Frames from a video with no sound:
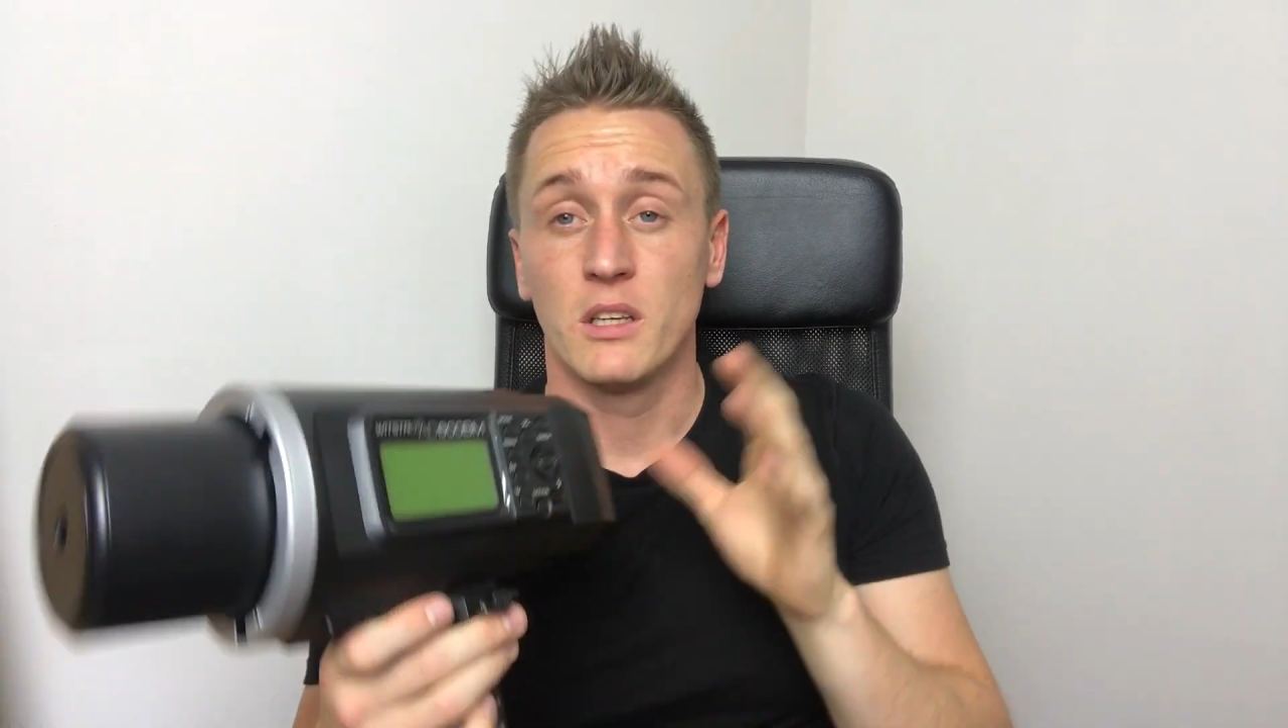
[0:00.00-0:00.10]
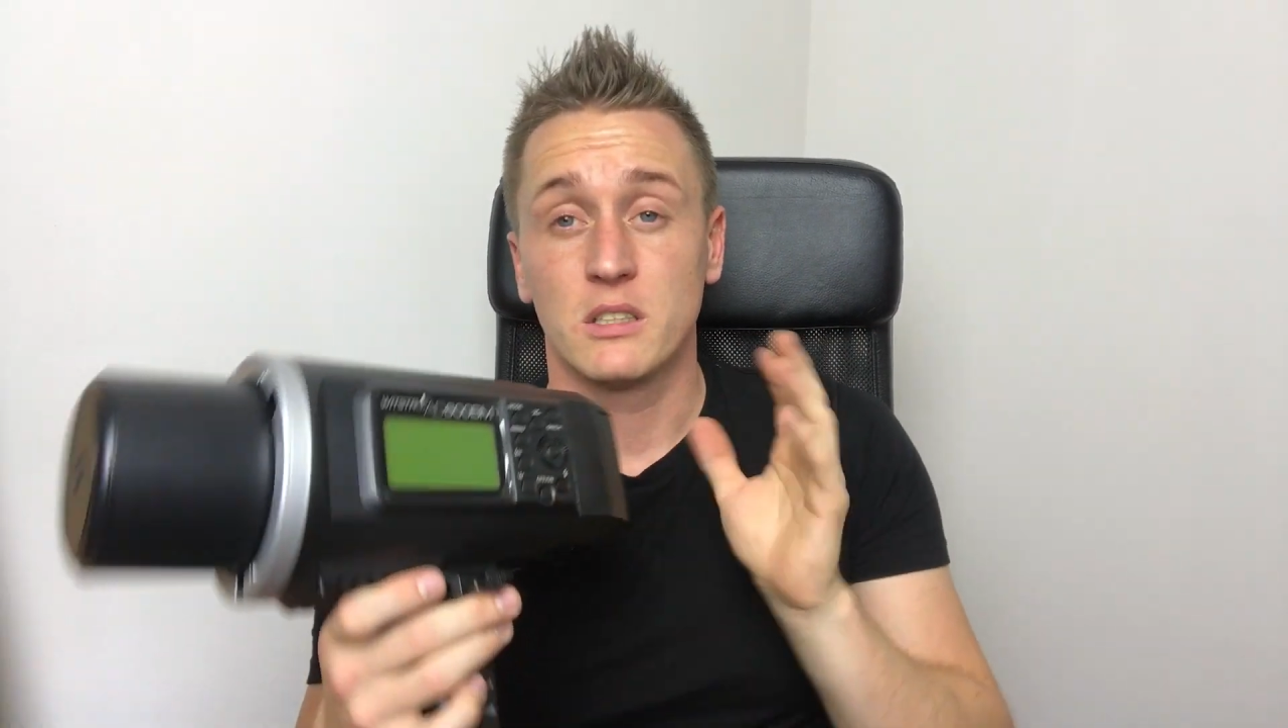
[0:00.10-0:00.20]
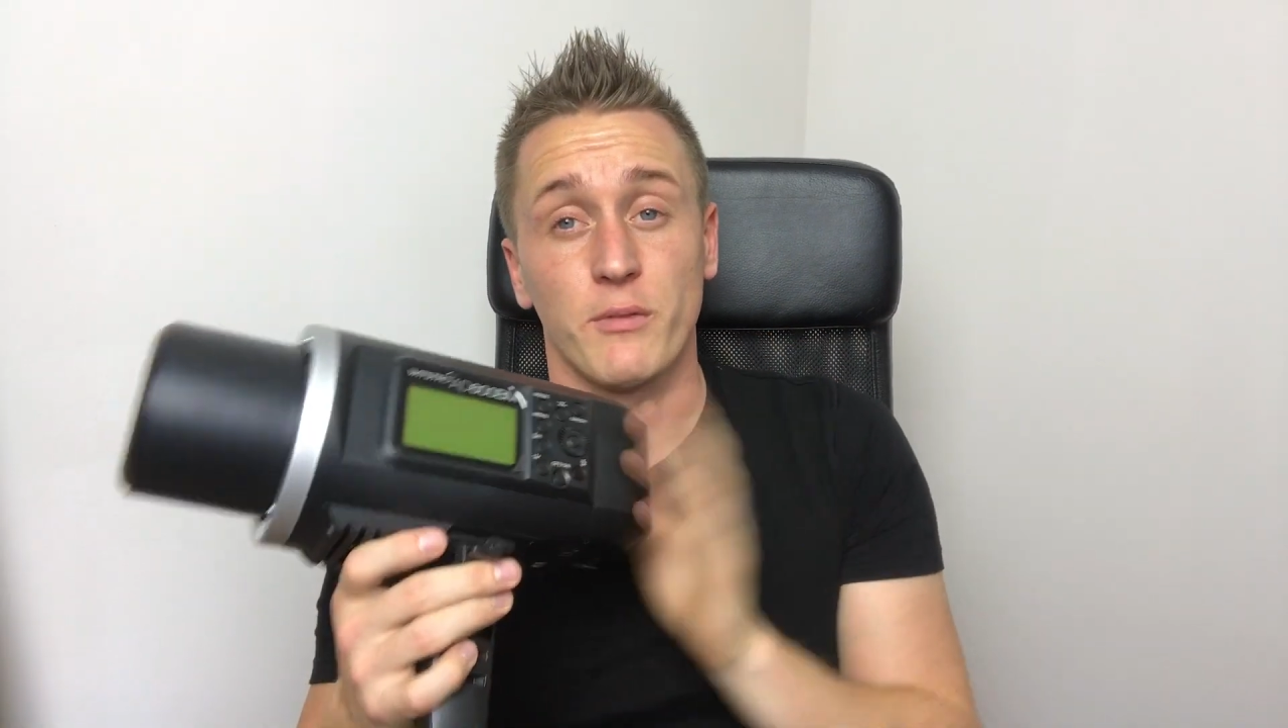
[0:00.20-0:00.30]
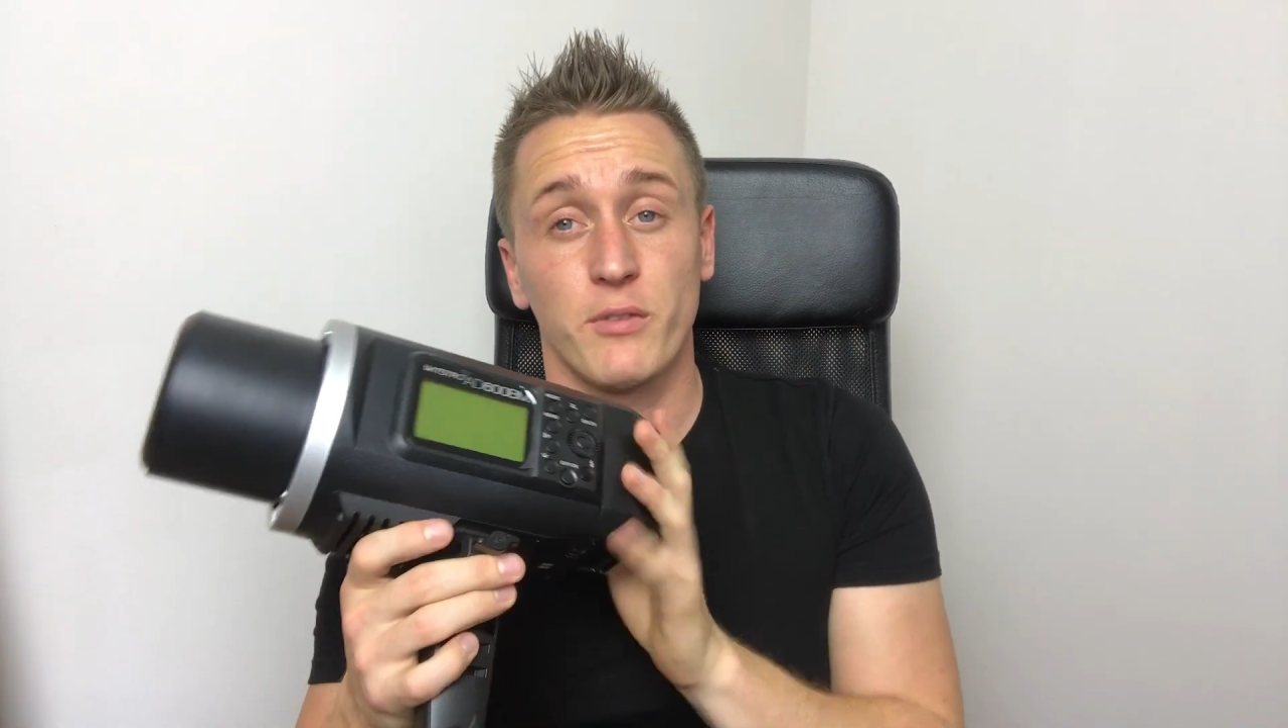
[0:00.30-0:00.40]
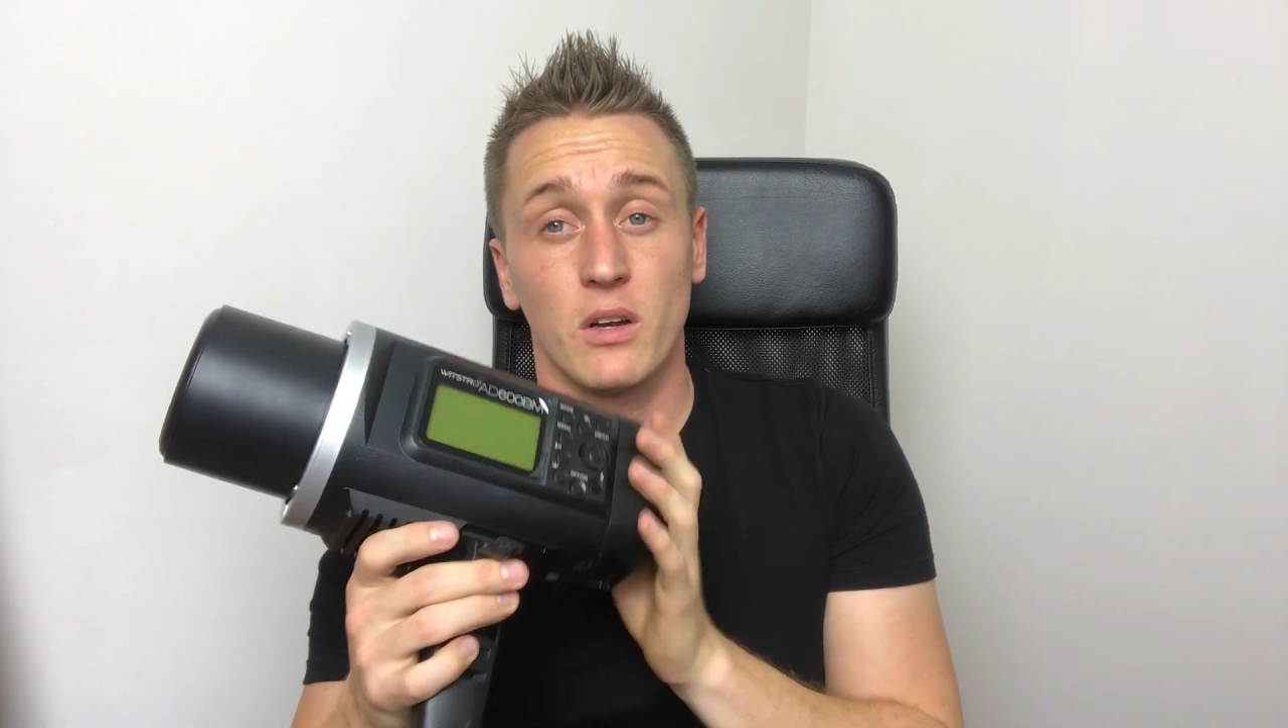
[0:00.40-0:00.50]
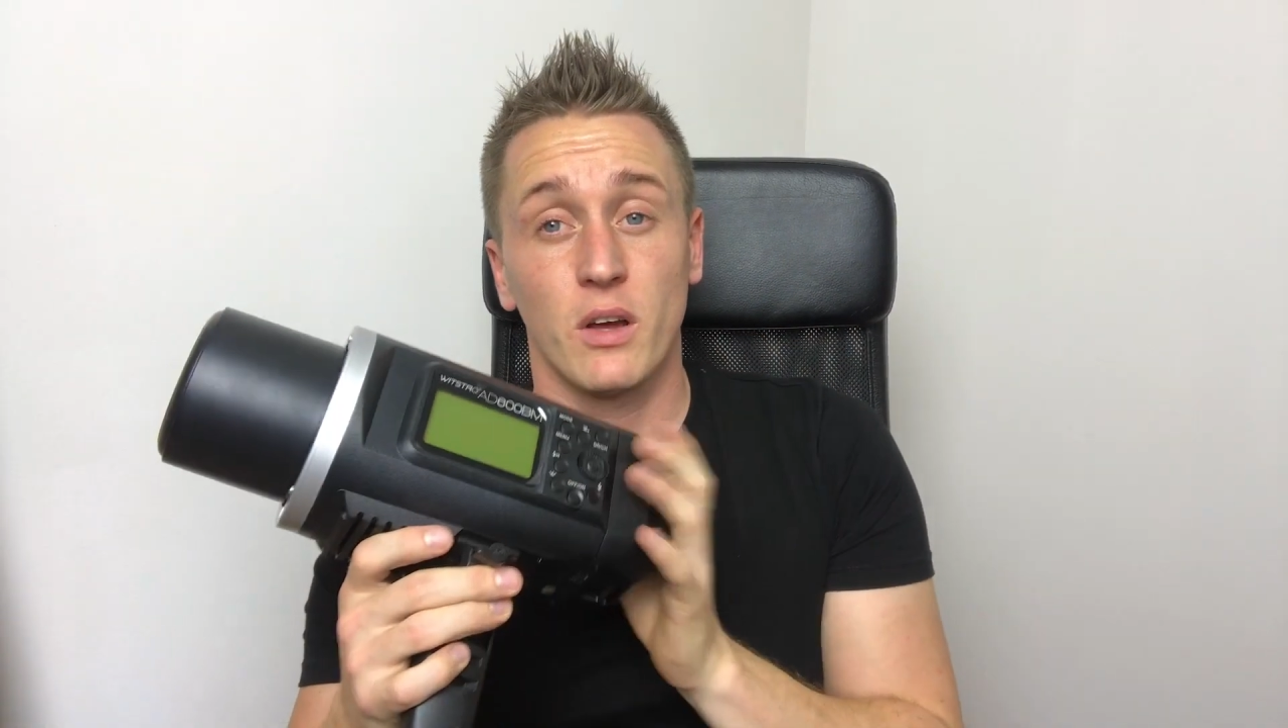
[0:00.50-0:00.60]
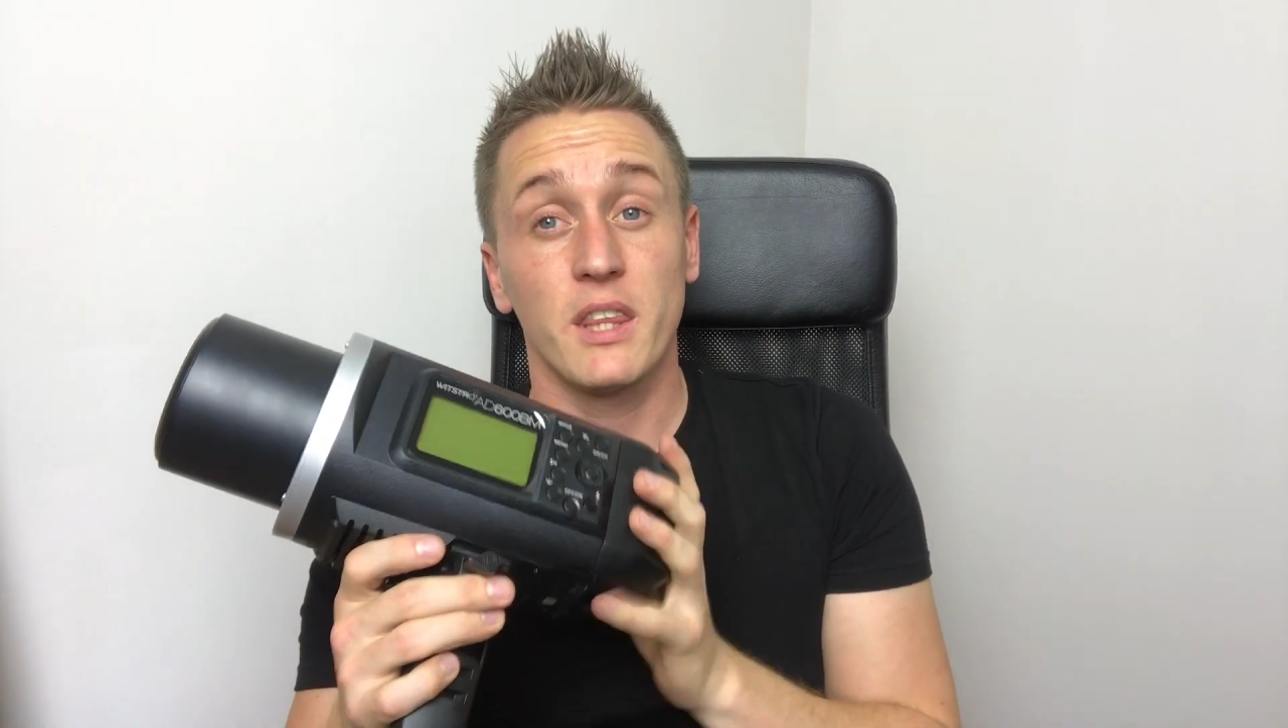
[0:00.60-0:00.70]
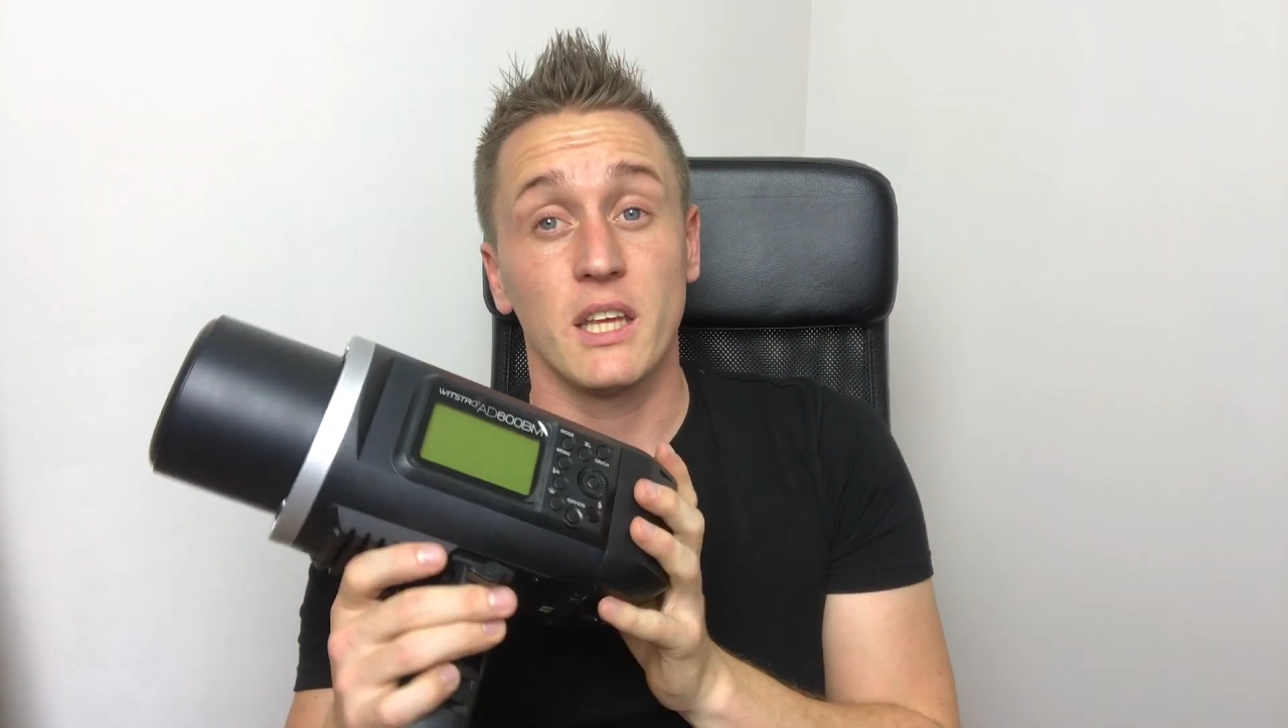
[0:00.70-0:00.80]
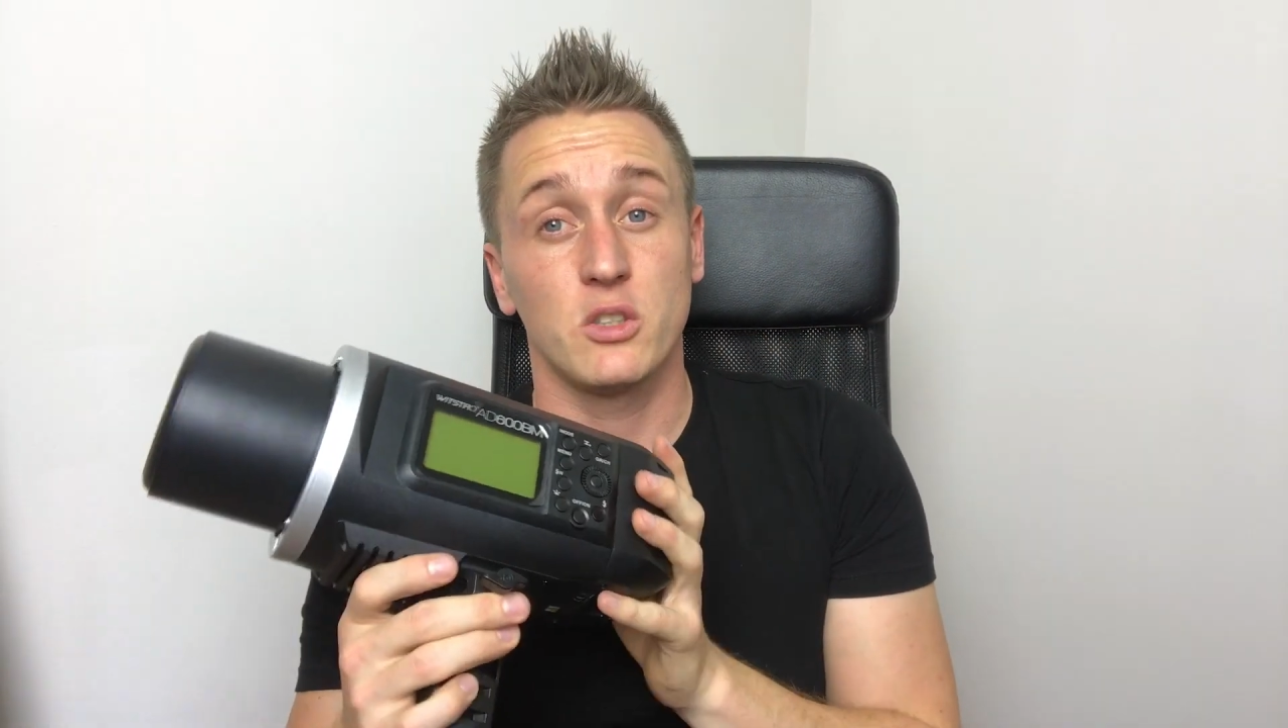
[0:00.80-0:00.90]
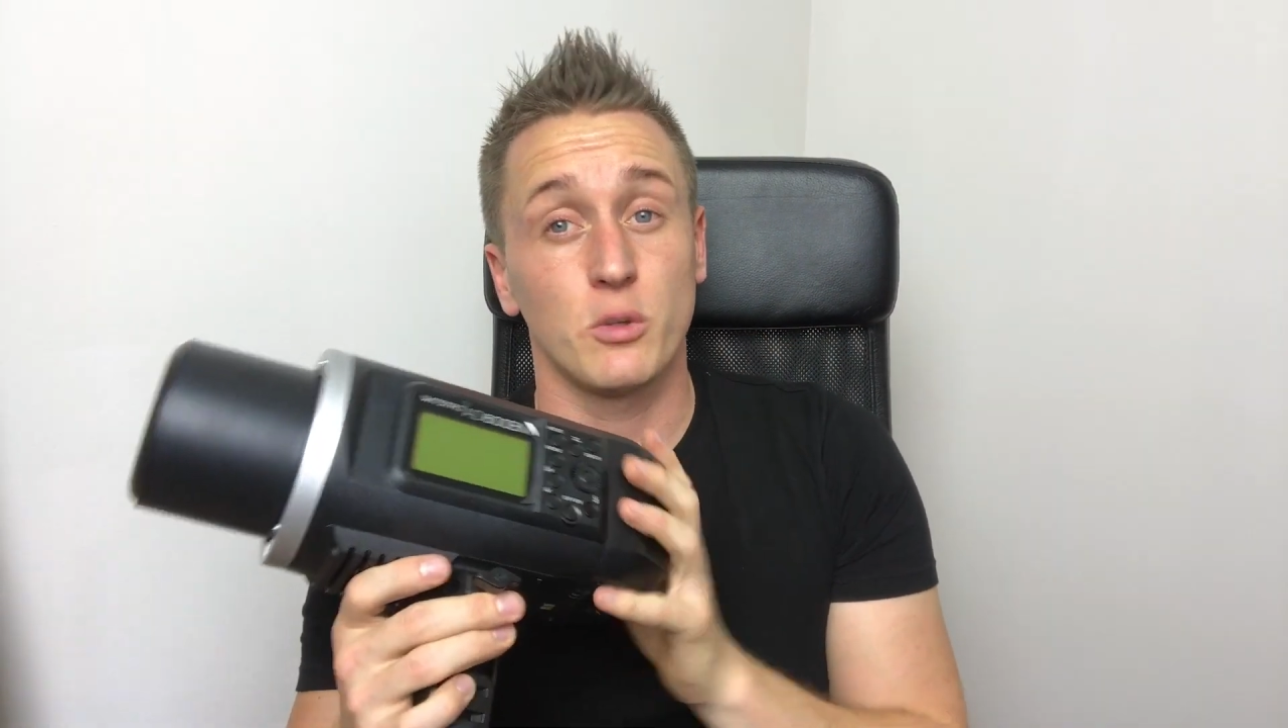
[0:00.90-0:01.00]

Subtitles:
something like this,